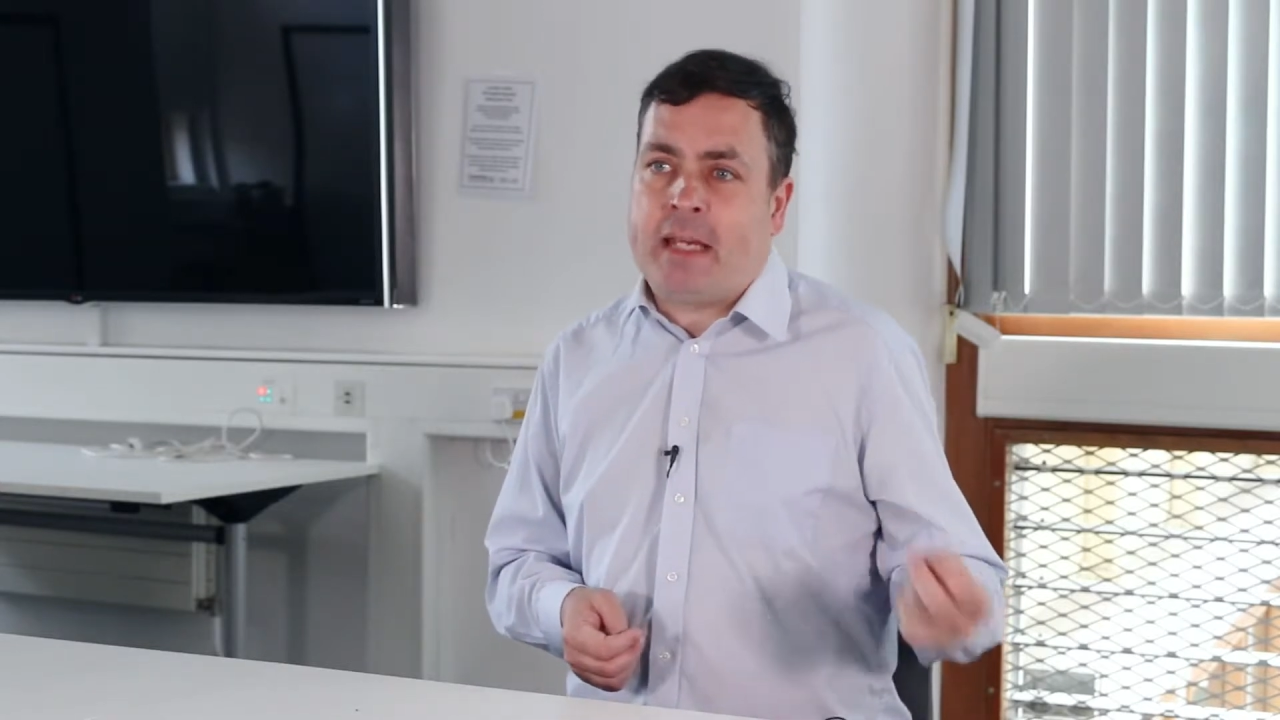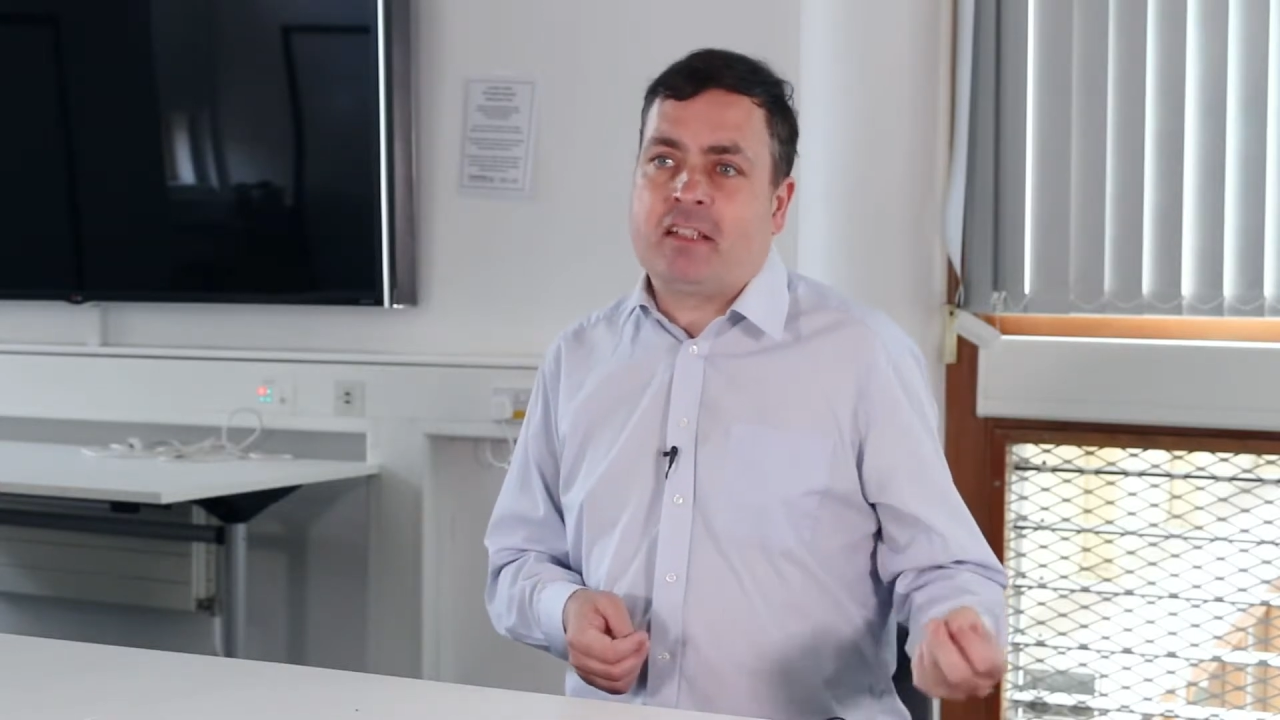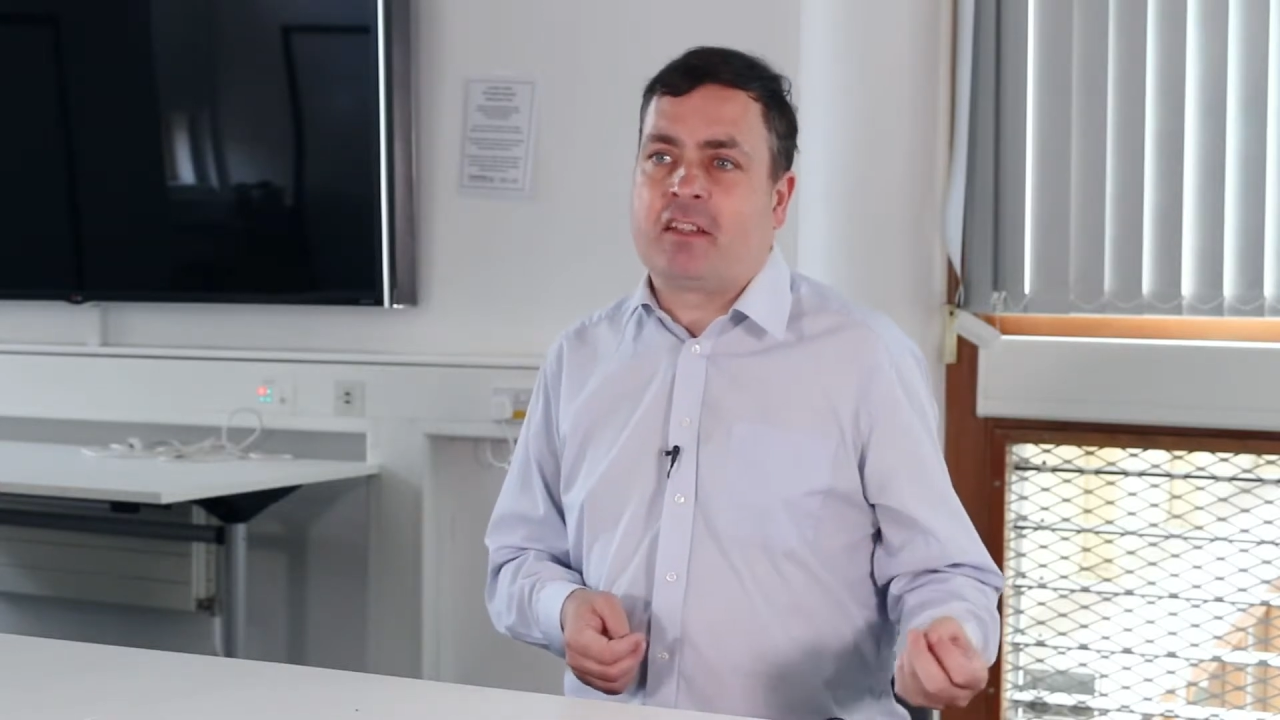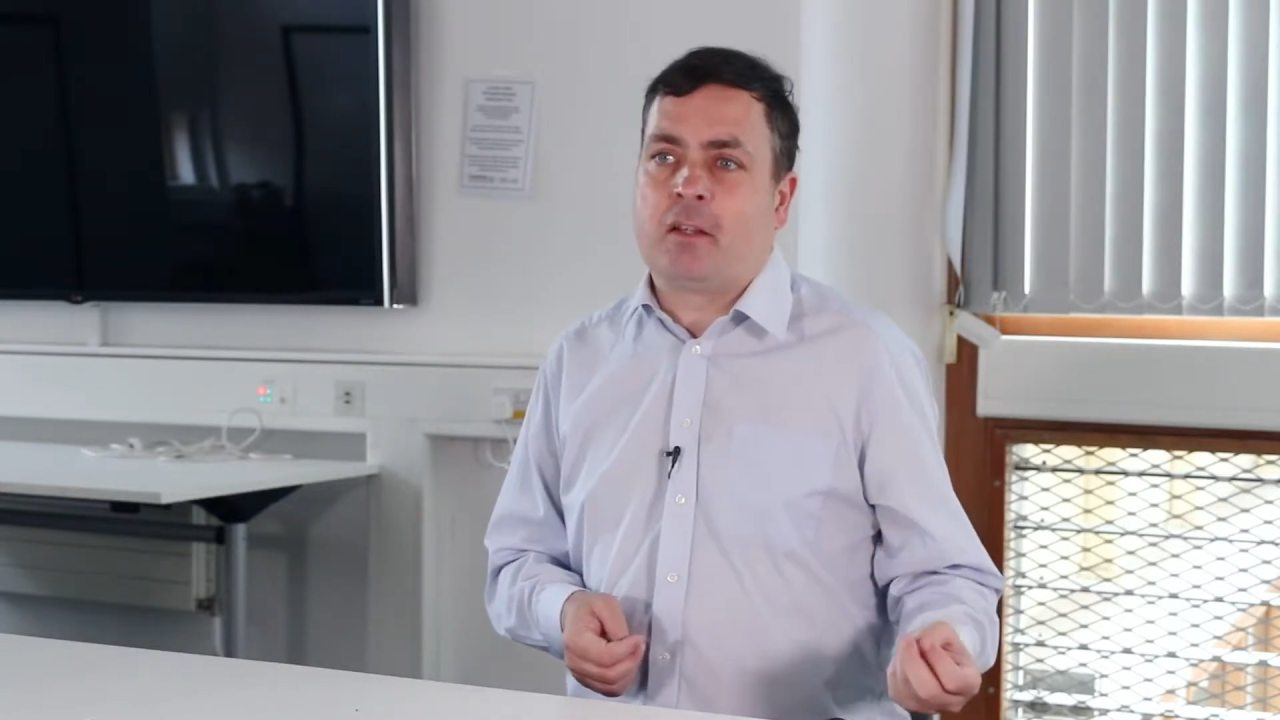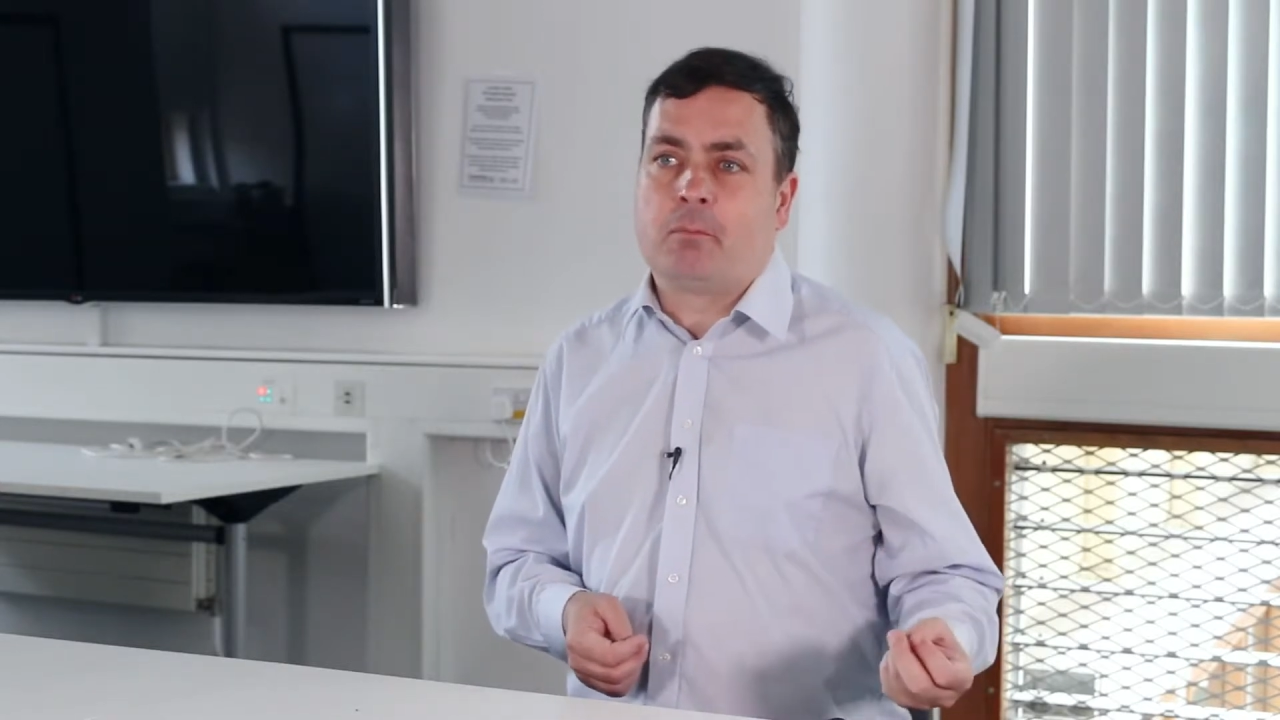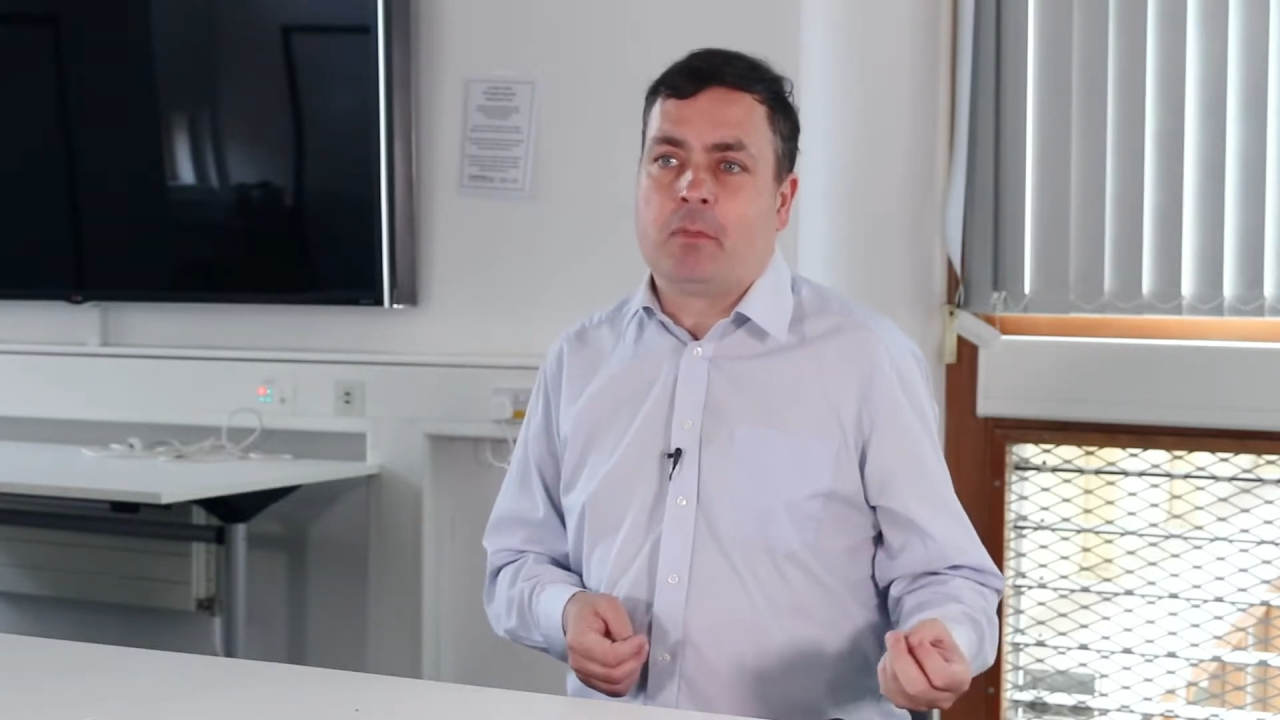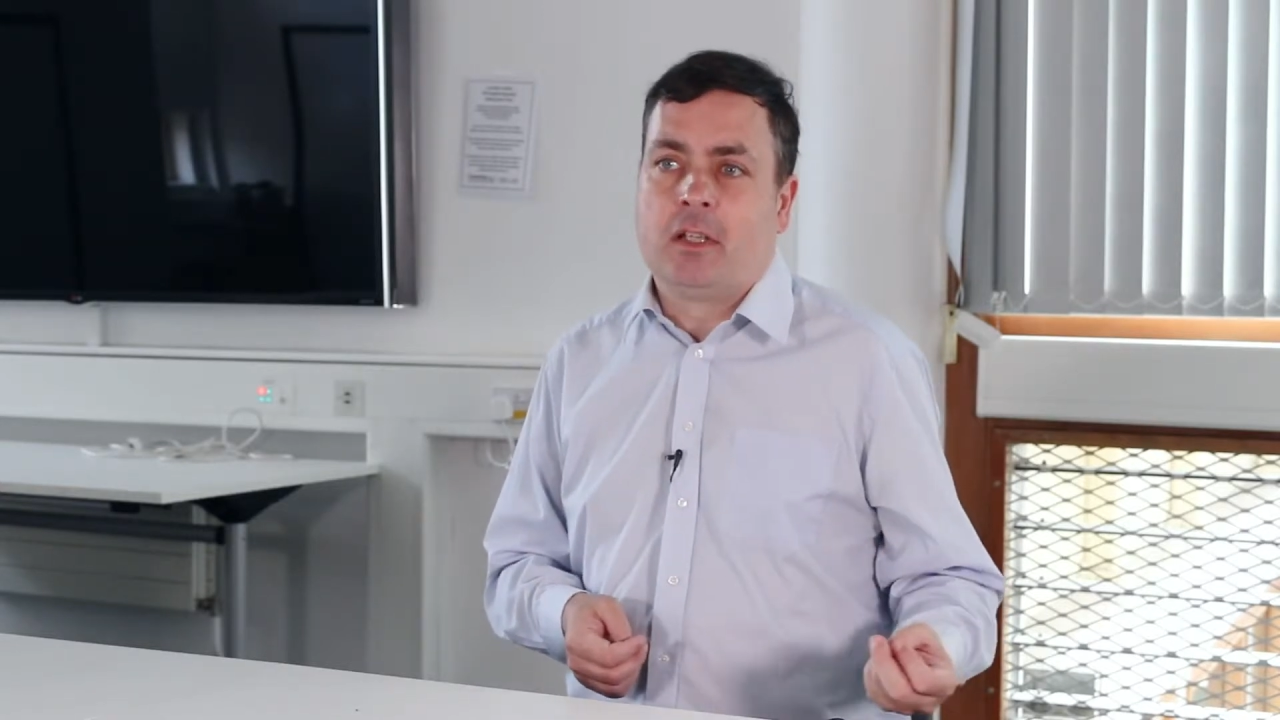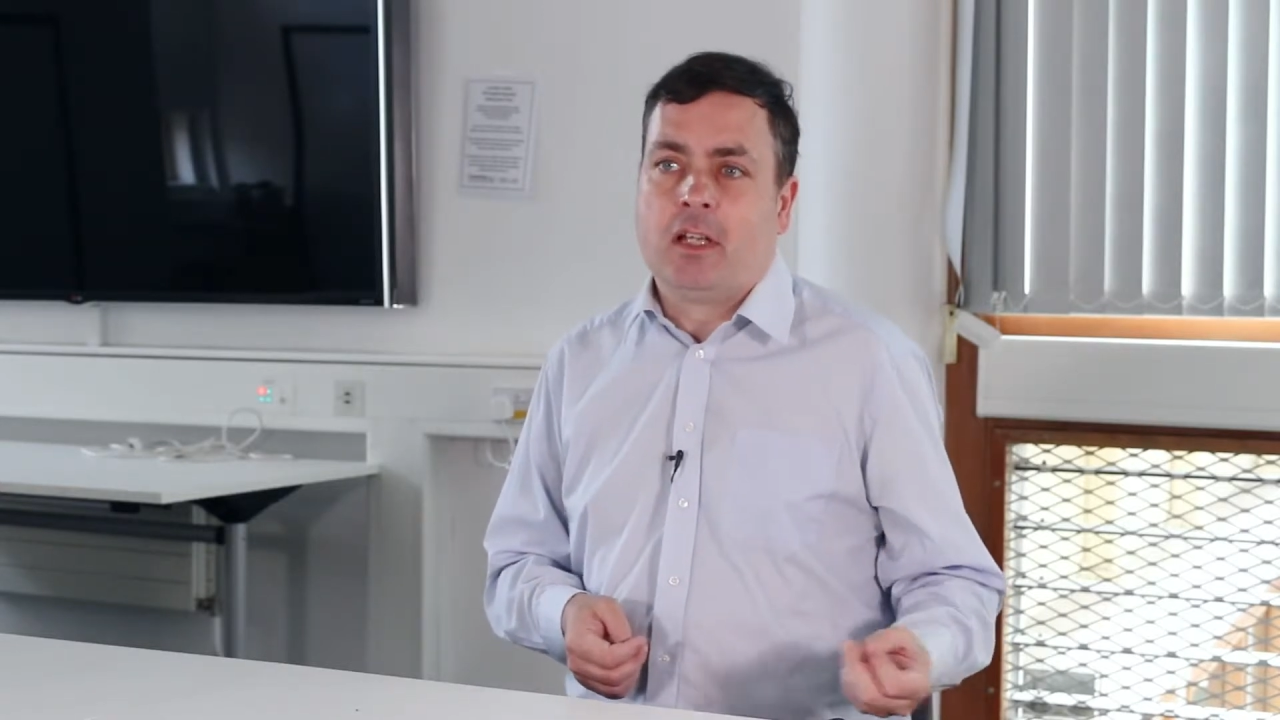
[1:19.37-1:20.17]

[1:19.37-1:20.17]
made to them.